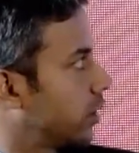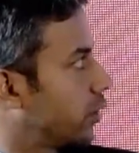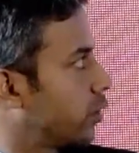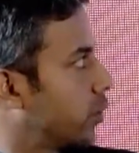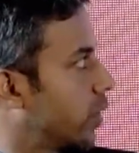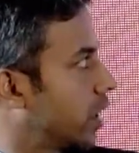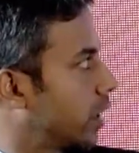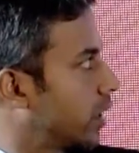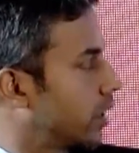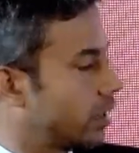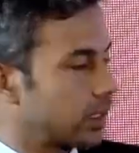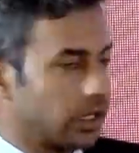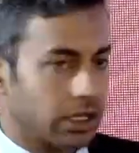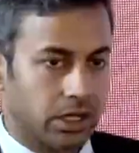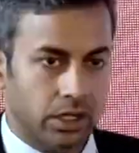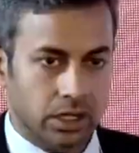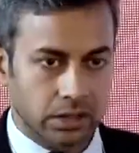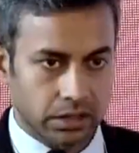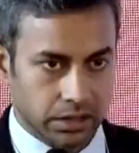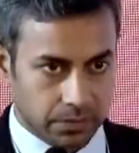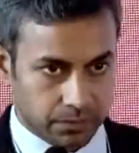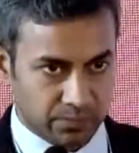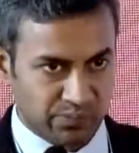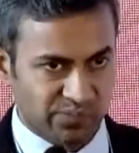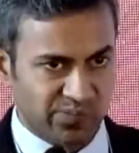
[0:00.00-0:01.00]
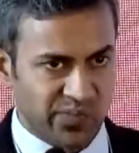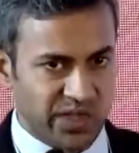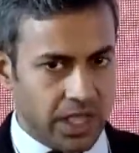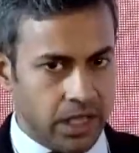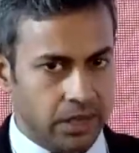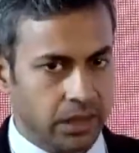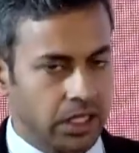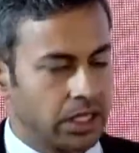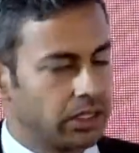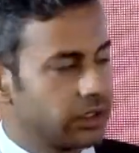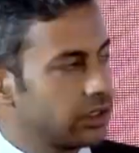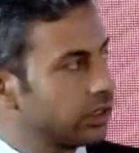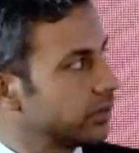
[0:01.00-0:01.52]
one
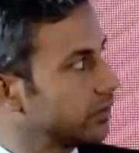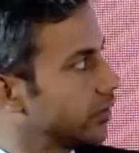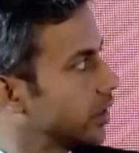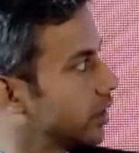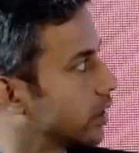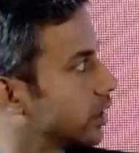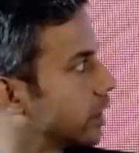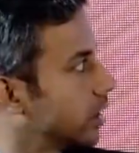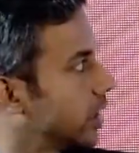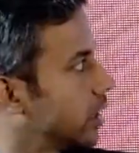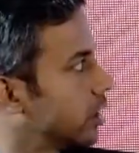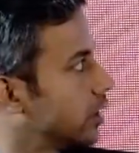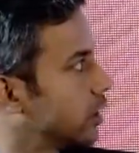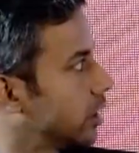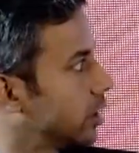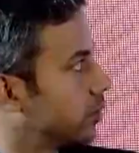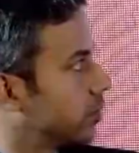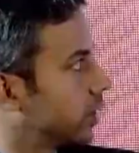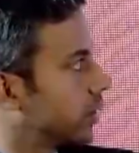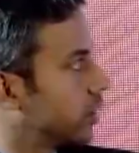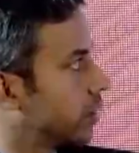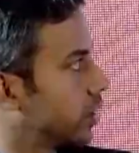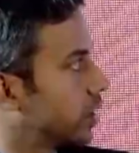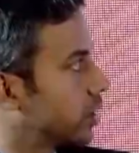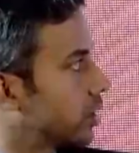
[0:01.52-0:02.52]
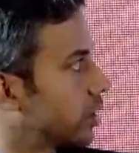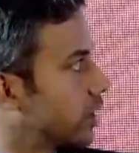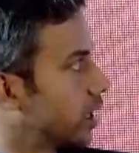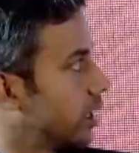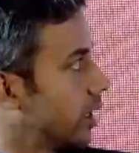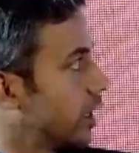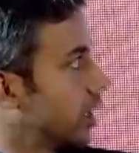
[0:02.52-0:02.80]
Center of Excellence in Madras,